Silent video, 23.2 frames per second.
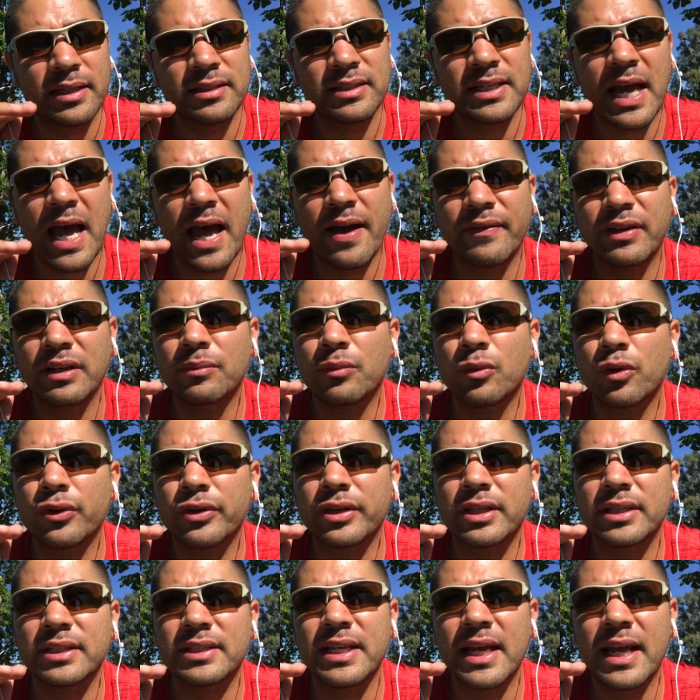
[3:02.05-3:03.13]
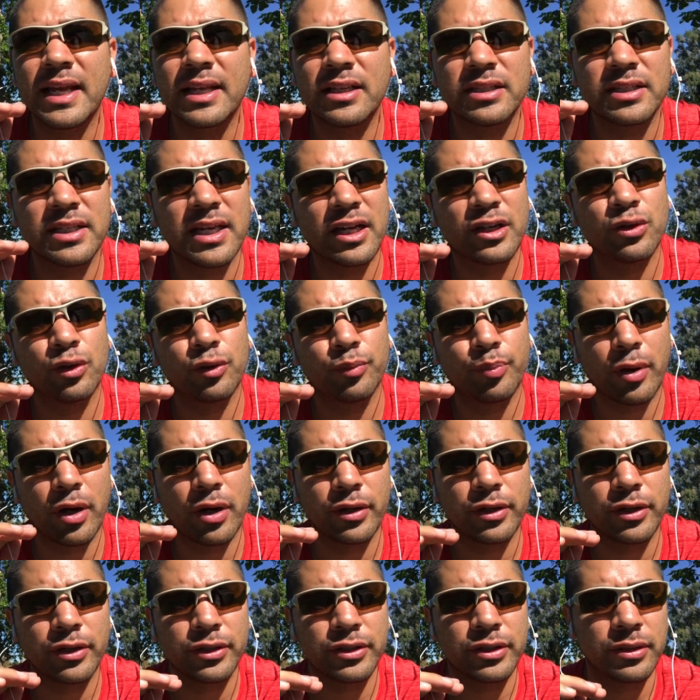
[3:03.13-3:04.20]
to having more than 10 sexual
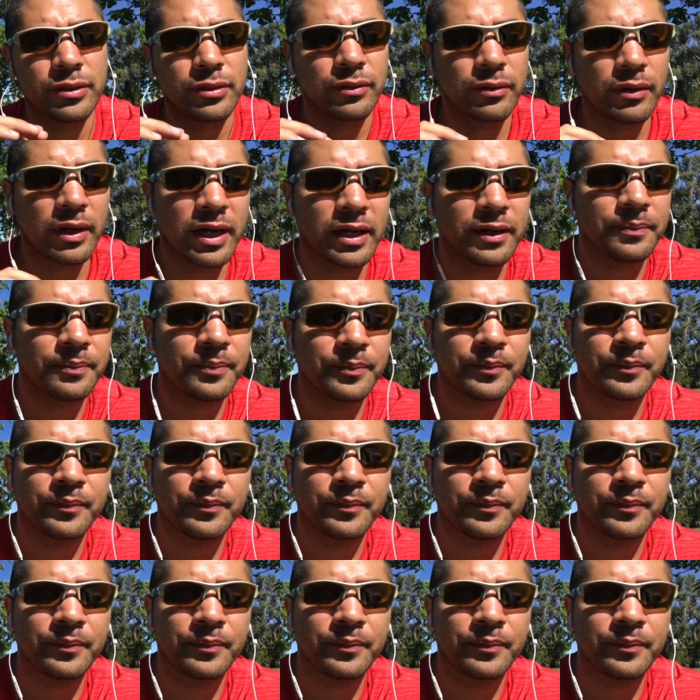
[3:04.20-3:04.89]
partners, right?